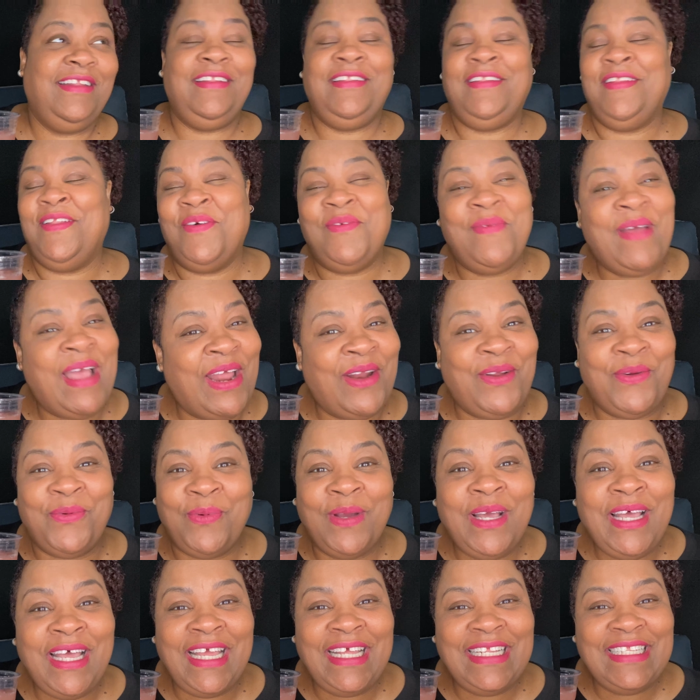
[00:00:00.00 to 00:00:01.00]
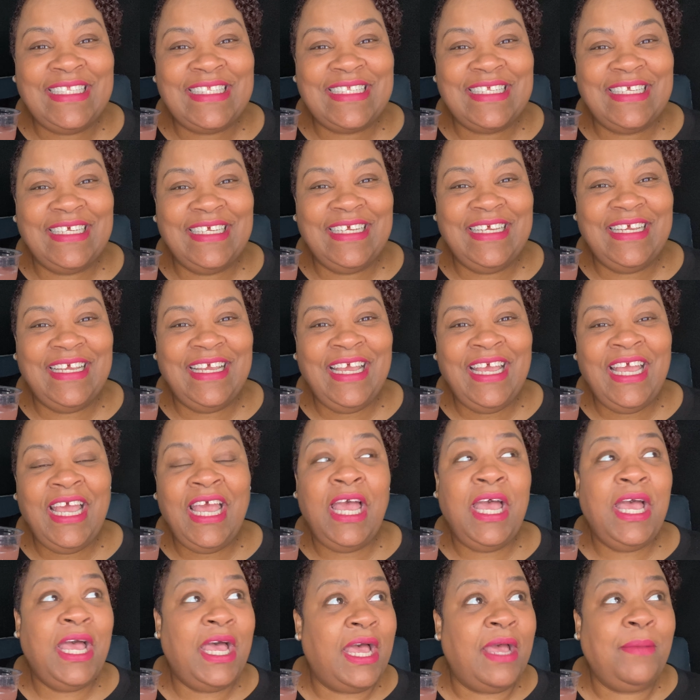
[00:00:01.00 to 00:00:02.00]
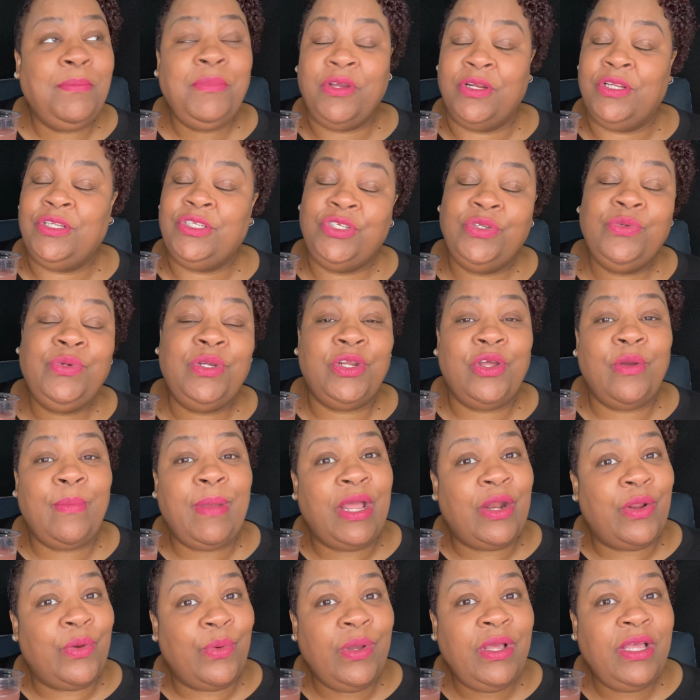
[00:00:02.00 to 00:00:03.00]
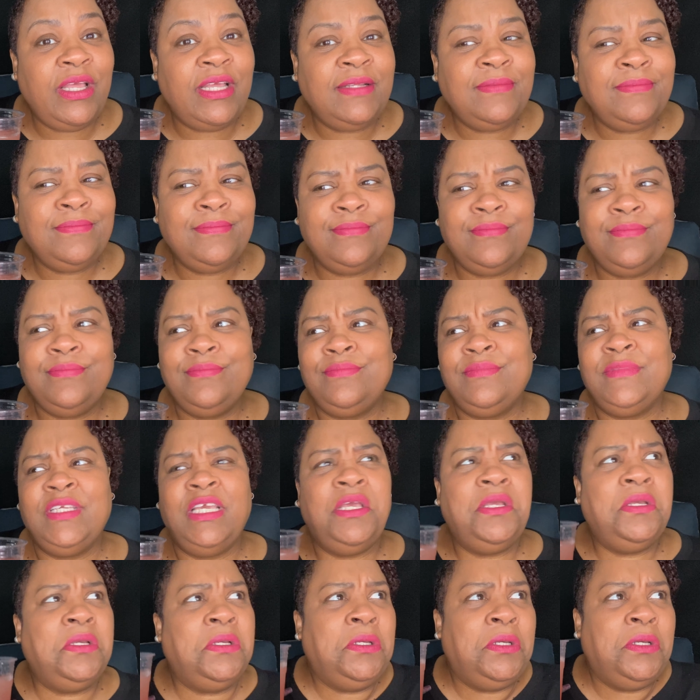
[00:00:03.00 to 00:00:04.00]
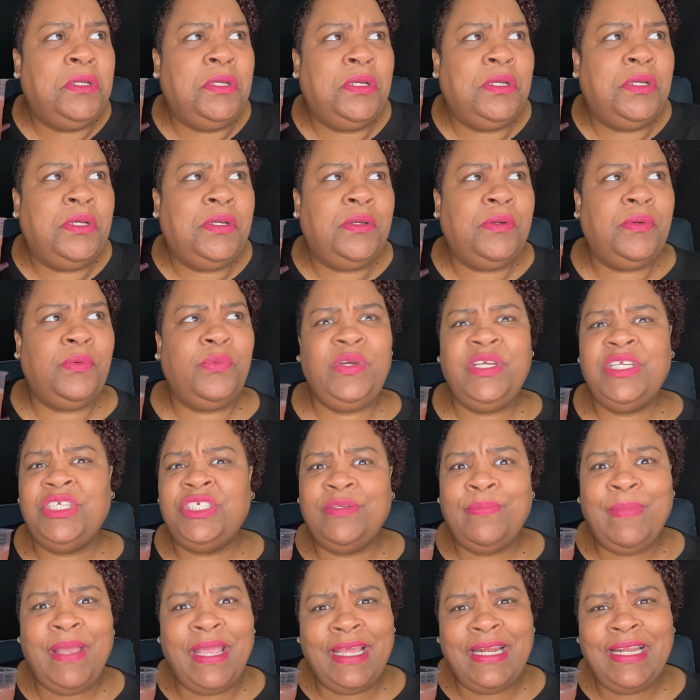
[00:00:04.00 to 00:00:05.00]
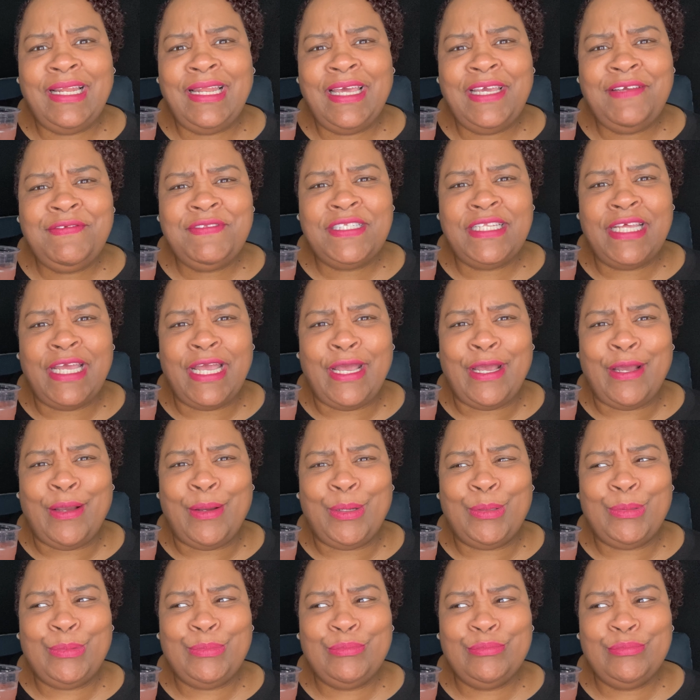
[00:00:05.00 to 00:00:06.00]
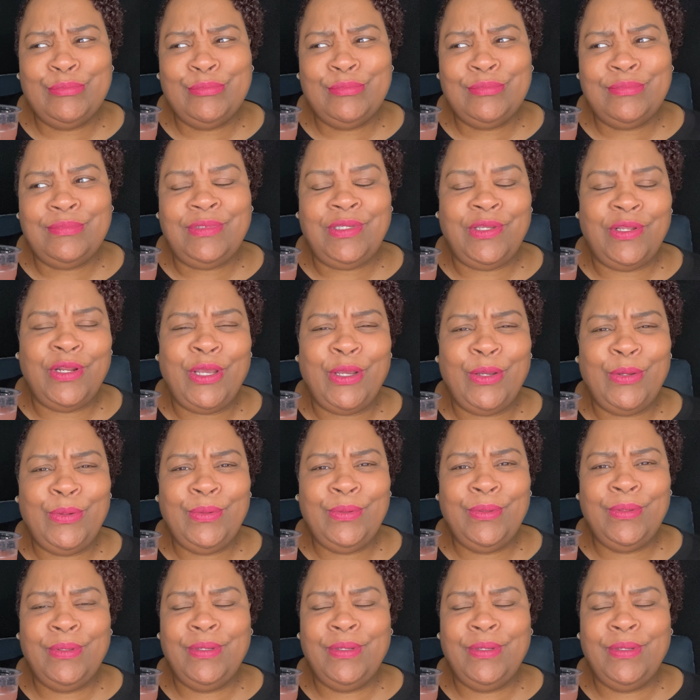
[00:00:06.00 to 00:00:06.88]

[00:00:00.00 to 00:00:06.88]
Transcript: no matter what. I'm gonna do it no matter what we should make it a lifestyle, you know?